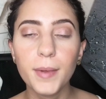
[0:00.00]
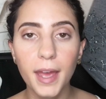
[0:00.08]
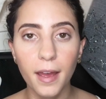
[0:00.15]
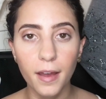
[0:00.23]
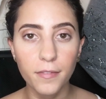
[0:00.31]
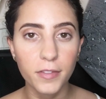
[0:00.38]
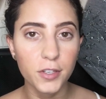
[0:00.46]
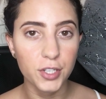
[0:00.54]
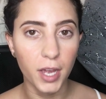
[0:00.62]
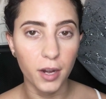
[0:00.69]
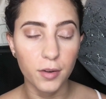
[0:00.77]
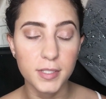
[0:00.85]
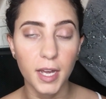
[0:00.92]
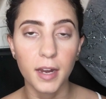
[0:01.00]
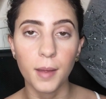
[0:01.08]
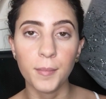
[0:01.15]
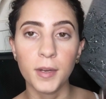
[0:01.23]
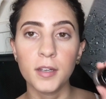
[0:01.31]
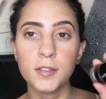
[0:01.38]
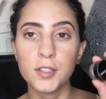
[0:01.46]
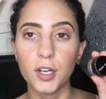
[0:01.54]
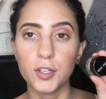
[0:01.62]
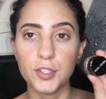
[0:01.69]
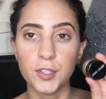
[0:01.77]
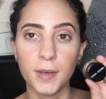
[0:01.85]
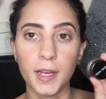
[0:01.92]
we have the shadow done, I'm going to
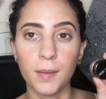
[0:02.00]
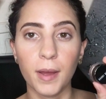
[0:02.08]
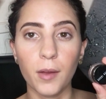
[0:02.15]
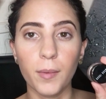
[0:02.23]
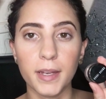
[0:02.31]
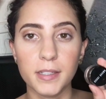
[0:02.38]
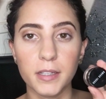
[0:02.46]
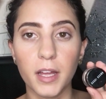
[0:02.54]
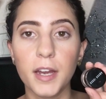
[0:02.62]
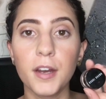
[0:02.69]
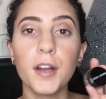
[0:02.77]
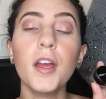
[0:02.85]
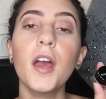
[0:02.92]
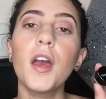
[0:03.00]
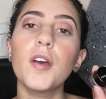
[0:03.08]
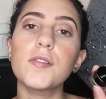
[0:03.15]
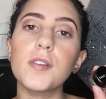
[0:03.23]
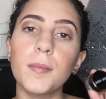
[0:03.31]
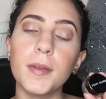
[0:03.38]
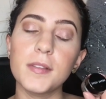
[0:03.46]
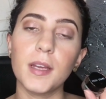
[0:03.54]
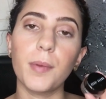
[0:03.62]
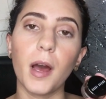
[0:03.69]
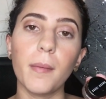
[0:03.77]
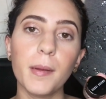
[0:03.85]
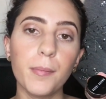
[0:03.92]
start doing my winged liner. So I'm using
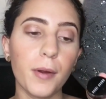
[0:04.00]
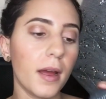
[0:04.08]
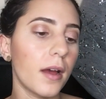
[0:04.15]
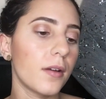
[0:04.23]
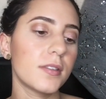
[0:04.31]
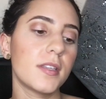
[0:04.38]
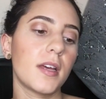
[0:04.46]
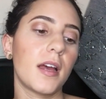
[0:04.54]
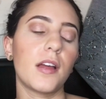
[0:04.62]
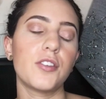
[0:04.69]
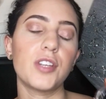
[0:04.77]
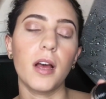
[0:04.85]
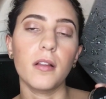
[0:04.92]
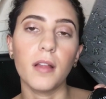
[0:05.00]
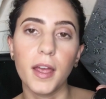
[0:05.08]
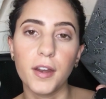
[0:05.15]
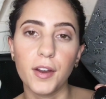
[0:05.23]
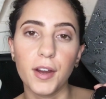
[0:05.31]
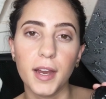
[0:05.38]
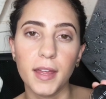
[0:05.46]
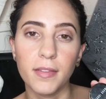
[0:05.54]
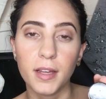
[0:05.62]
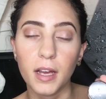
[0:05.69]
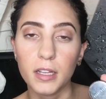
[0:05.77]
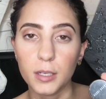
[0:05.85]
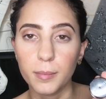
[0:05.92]
Bobbi Brown's gel liner in the
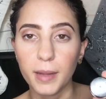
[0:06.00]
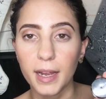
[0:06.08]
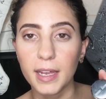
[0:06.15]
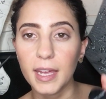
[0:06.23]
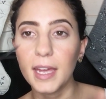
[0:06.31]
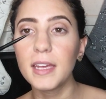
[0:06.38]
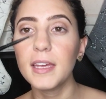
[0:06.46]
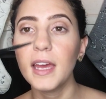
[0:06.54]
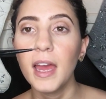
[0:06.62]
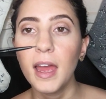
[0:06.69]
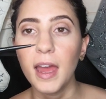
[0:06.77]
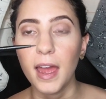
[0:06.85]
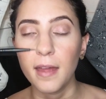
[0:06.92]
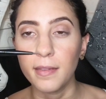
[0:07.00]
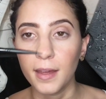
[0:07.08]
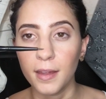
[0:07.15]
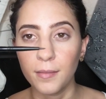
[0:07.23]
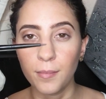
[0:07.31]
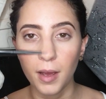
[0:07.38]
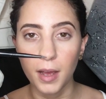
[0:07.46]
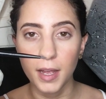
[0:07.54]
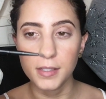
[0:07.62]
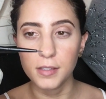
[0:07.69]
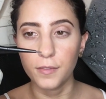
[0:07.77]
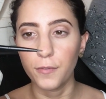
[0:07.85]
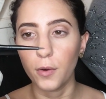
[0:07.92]
color Black Ink, and then my
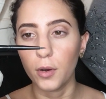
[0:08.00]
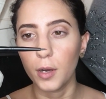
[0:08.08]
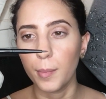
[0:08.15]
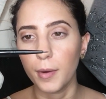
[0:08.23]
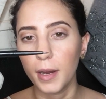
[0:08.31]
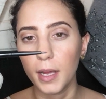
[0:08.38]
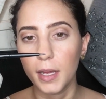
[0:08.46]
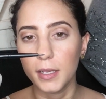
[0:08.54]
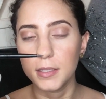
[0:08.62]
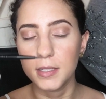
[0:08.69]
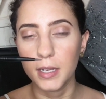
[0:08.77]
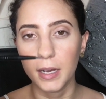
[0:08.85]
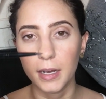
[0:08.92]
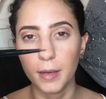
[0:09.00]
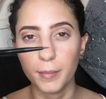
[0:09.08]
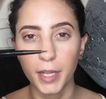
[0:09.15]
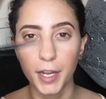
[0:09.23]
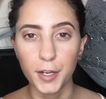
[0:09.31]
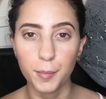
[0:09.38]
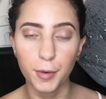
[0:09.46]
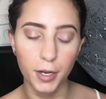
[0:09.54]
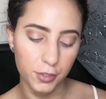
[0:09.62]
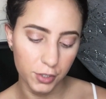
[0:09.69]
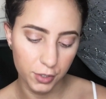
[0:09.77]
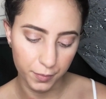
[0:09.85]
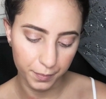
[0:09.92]
Sephora brand liner
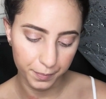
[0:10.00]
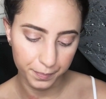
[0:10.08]
brush.